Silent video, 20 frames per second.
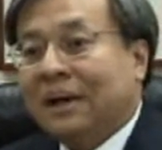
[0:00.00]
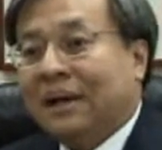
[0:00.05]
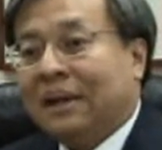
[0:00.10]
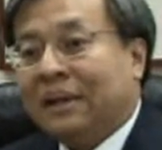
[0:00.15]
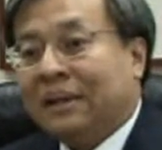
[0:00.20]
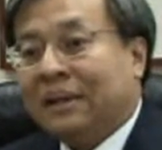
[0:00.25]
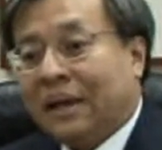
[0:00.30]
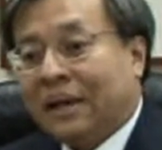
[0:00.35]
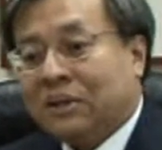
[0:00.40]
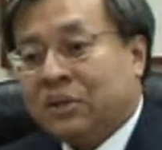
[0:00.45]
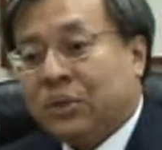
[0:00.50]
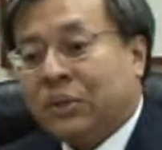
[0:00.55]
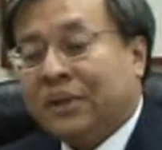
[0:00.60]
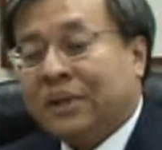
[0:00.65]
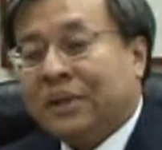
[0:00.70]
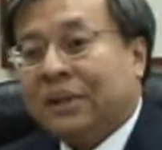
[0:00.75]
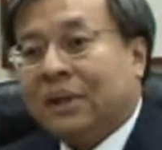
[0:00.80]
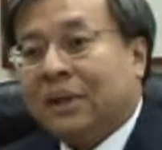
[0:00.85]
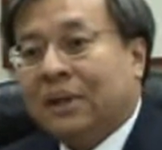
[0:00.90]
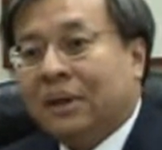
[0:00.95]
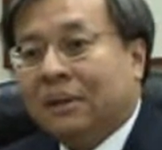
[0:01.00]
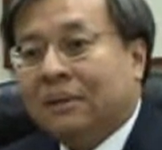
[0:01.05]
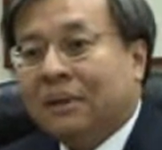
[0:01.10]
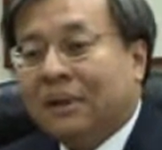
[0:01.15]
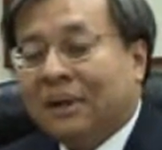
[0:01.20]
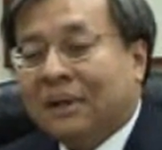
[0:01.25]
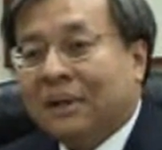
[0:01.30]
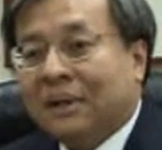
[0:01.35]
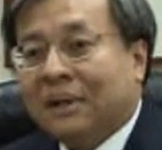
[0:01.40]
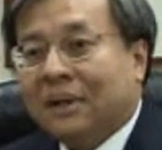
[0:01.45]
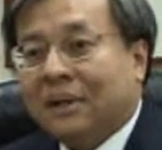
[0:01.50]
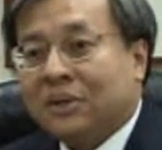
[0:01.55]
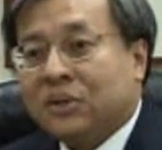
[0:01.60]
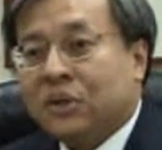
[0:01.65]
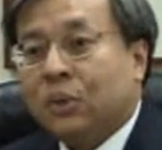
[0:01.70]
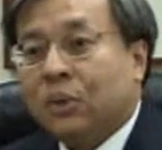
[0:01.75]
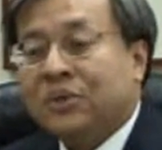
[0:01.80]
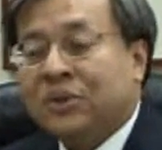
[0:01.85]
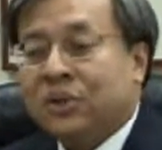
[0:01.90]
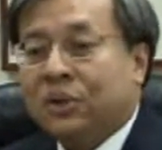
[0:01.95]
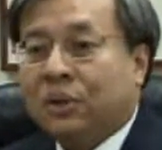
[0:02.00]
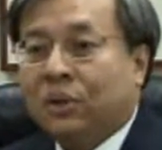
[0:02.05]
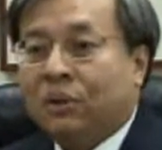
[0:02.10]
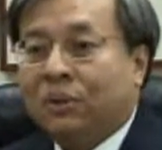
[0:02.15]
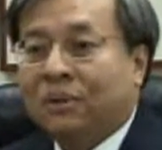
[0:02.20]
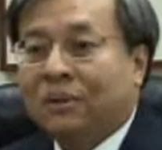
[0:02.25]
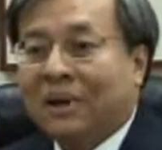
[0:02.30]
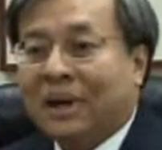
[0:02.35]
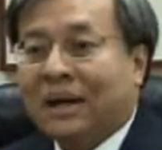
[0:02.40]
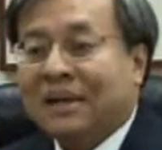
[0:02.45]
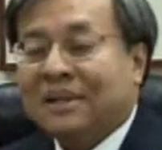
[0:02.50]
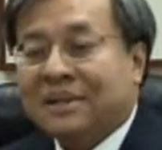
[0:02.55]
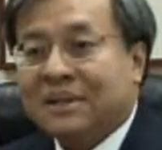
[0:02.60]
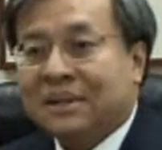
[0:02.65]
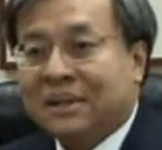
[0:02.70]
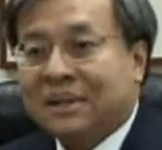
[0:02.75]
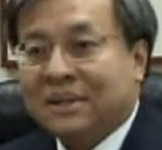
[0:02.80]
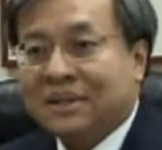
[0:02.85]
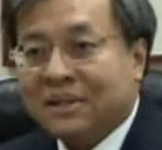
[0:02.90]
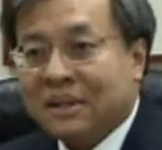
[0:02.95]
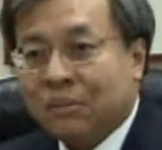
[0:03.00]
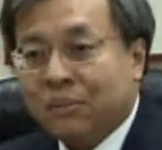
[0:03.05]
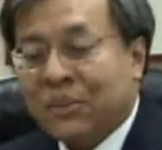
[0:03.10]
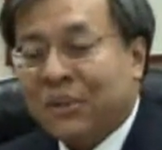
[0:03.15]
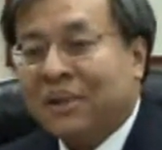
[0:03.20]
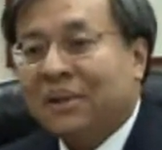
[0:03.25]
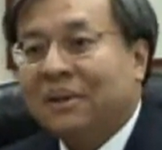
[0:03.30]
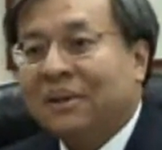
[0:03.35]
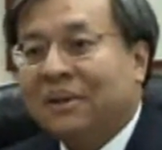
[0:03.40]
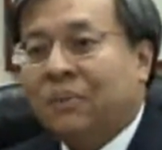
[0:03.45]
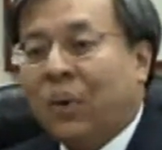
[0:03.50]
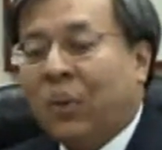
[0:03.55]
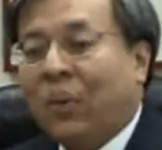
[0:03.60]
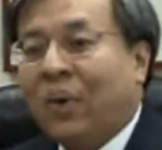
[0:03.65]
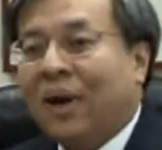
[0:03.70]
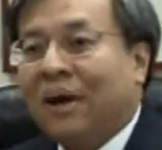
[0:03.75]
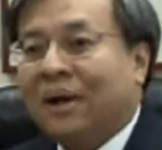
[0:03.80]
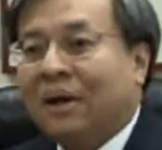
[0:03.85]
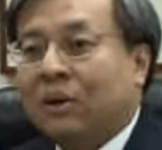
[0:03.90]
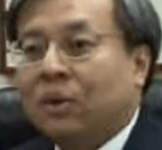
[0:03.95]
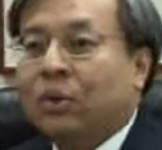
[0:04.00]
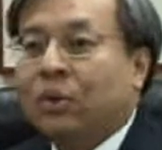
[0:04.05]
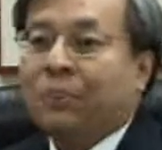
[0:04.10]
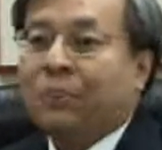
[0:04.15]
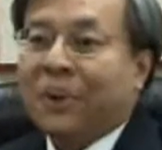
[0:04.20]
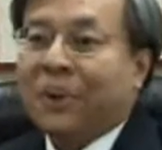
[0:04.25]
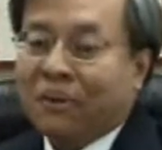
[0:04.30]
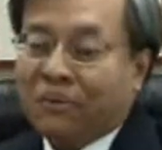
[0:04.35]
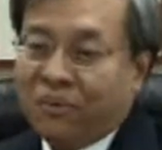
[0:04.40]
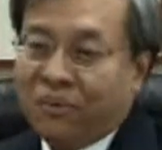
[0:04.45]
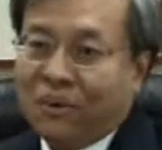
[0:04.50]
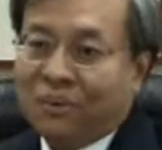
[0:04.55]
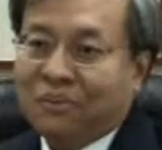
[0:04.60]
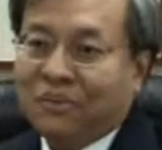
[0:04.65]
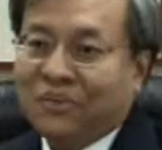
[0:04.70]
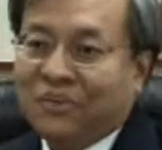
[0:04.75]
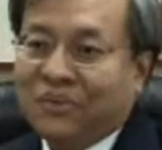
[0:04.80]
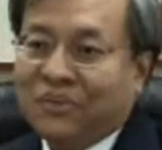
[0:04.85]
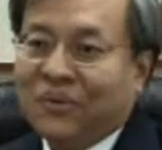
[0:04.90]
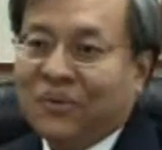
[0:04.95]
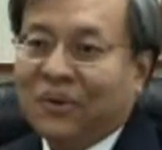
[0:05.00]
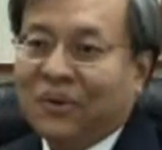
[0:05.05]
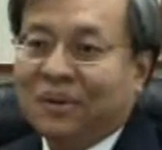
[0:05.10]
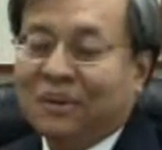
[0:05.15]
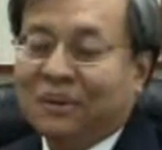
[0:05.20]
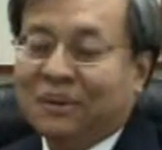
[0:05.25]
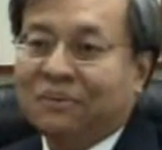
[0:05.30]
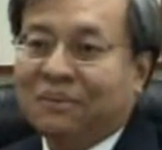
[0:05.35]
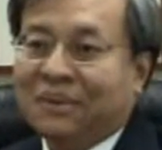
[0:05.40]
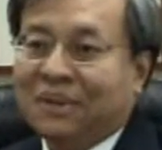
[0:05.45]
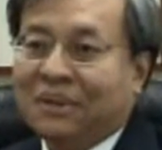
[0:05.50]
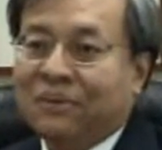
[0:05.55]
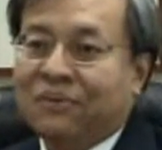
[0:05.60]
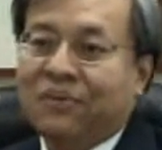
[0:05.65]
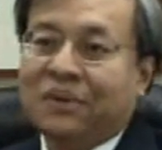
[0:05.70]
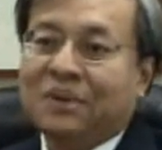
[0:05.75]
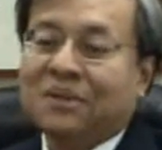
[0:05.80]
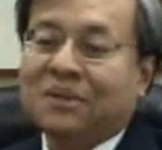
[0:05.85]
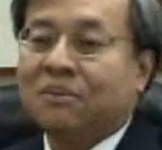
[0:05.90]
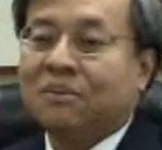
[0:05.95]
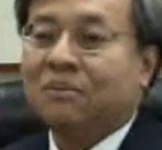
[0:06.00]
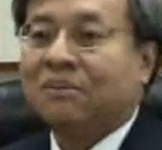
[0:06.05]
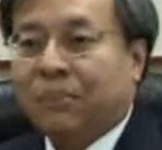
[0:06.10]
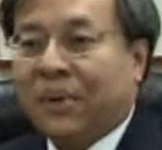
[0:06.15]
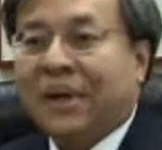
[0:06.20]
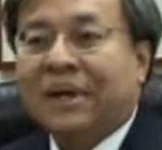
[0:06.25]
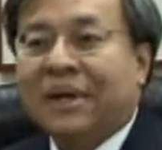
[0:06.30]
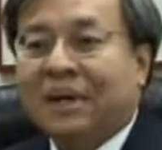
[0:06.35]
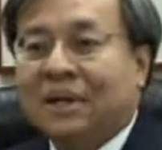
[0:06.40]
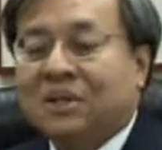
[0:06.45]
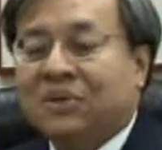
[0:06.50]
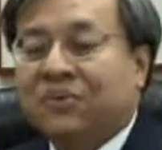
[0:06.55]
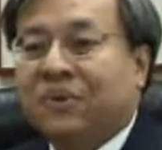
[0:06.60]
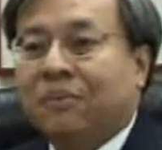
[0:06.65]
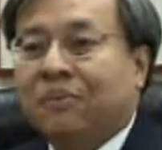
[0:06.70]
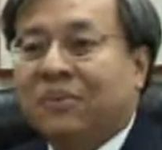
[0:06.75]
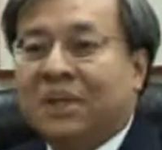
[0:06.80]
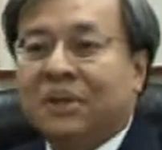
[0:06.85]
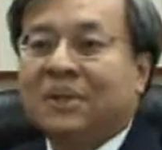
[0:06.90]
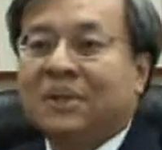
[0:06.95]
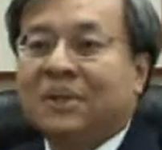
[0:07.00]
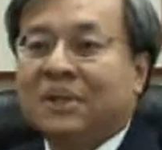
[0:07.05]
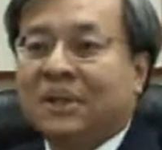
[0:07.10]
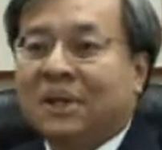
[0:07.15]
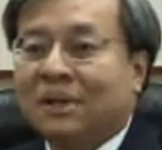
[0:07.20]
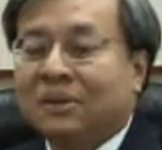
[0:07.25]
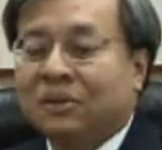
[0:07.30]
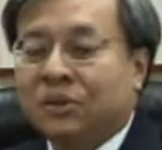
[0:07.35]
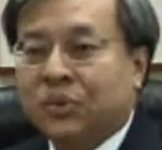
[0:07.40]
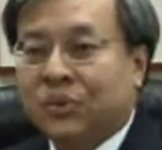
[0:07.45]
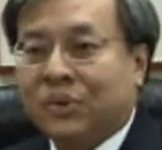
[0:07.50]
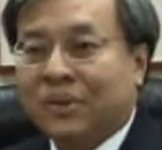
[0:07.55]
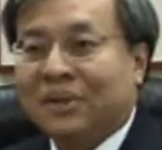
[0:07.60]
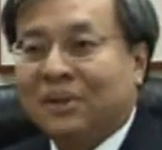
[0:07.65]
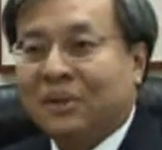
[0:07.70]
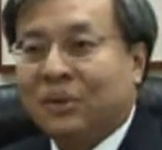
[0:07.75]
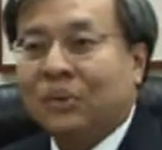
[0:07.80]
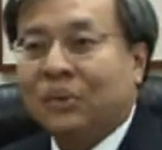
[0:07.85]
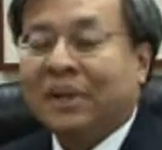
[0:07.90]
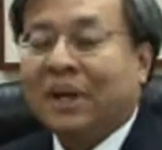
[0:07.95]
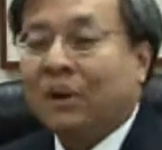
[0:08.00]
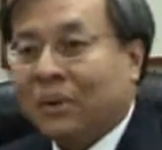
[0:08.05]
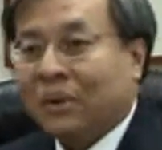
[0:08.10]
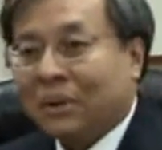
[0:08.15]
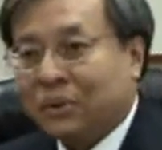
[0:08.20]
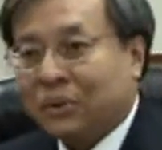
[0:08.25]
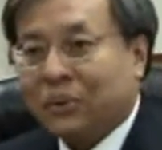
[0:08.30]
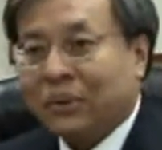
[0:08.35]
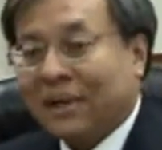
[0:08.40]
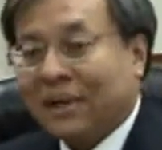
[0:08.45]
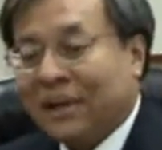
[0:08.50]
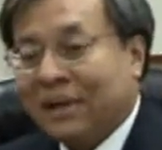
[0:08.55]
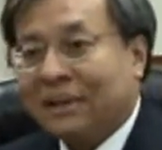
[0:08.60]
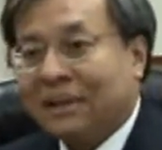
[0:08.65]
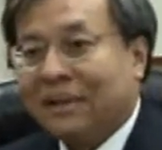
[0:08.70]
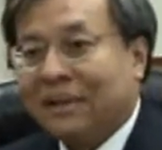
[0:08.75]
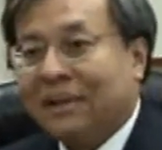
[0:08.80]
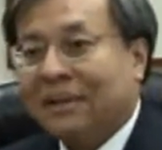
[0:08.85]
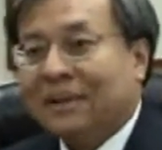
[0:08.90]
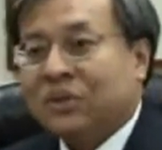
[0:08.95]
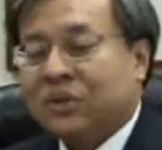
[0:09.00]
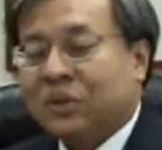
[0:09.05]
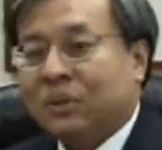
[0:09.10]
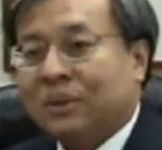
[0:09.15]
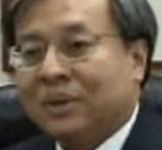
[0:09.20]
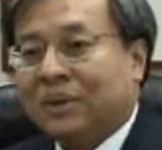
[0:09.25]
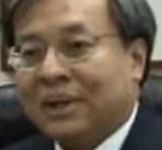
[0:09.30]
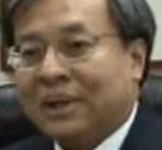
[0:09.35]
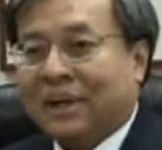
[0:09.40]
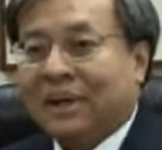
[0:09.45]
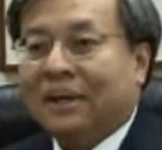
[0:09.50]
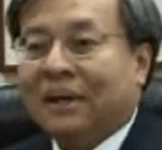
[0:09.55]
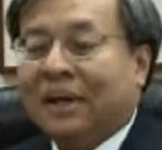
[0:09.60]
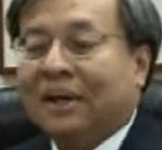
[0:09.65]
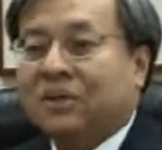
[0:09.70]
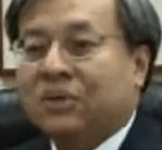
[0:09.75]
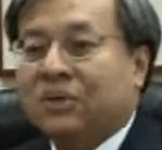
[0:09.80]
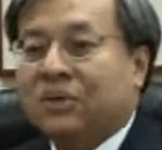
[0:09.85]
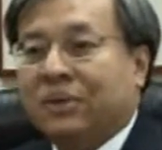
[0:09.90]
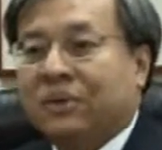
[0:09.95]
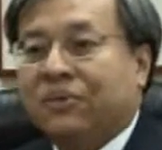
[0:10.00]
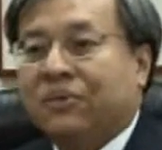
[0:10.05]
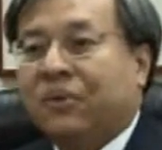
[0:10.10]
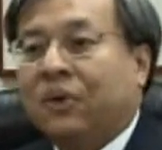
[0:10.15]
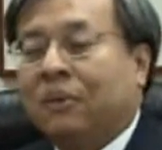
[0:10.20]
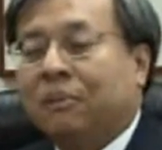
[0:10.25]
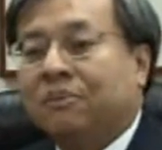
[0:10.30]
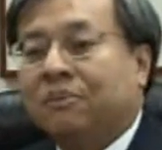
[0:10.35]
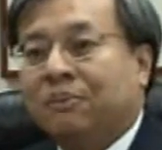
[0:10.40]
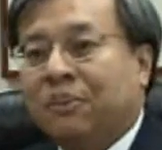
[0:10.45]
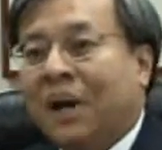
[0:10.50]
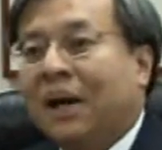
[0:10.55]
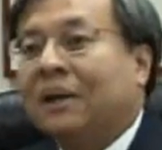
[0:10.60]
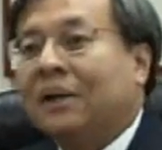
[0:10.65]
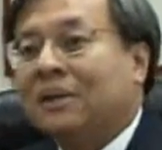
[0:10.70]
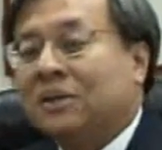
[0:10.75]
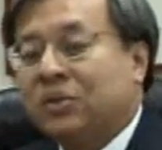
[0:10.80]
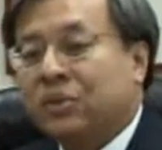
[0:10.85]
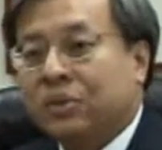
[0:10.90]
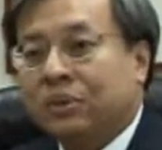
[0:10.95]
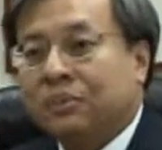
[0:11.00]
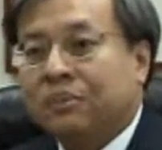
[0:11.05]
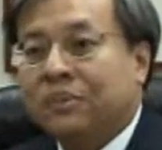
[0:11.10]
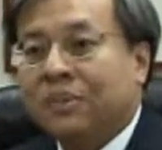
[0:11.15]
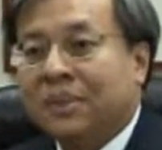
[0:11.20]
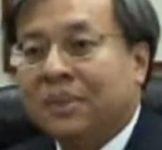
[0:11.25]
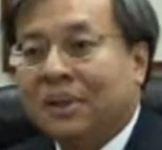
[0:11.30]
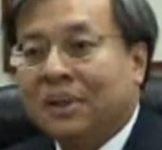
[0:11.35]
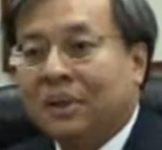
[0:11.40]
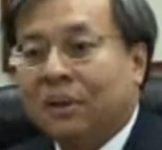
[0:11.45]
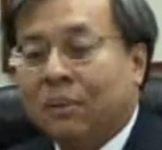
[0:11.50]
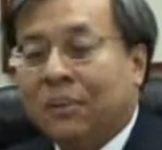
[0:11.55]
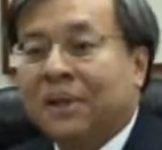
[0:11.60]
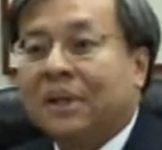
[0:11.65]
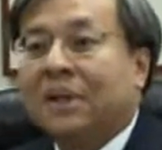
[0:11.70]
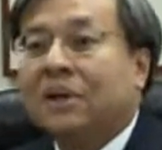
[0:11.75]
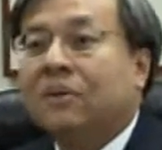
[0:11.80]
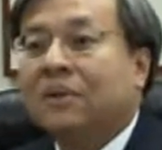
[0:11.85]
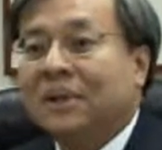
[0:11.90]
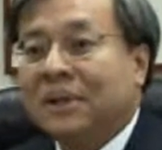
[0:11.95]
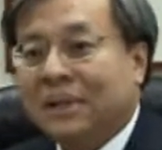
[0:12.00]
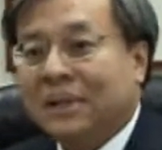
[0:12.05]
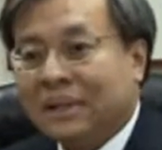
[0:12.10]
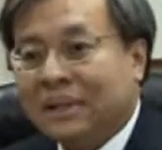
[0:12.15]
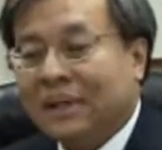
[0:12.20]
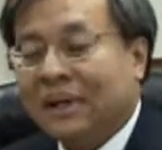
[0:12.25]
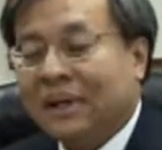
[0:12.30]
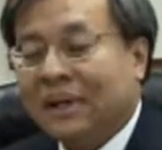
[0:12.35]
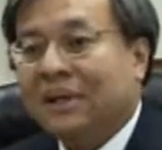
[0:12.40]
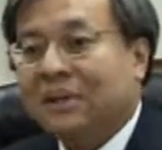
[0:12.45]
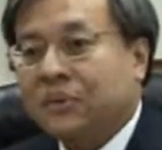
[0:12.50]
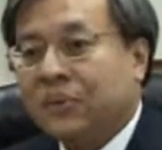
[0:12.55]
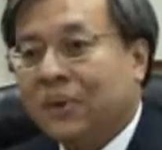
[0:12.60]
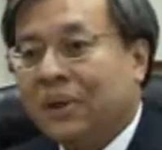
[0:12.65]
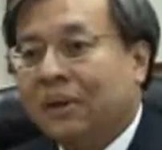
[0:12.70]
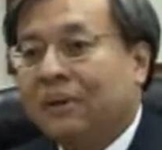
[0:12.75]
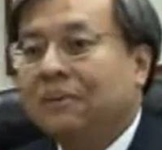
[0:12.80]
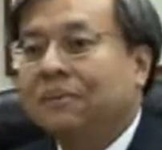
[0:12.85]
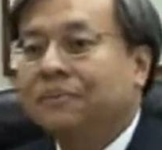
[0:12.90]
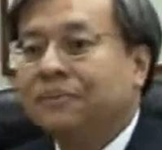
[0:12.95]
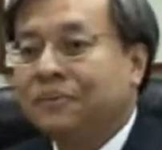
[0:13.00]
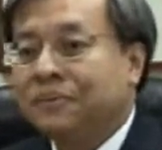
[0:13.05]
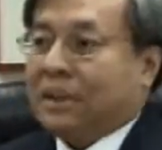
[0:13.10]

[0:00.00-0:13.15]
And actually the Associate ICT Summit provide a good platform for different players from different countries to network together, so they can actually form partnership opportunity there as well.